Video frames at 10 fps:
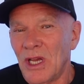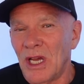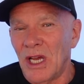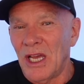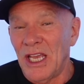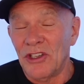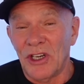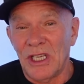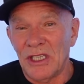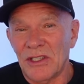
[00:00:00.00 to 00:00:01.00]

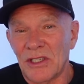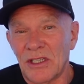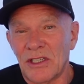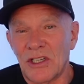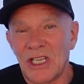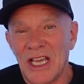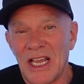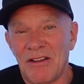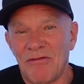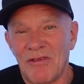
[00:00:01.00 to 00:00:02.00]
engineers to
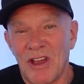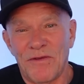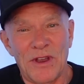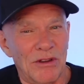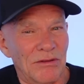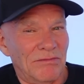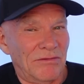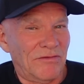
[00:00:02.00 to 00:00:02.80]
get a feel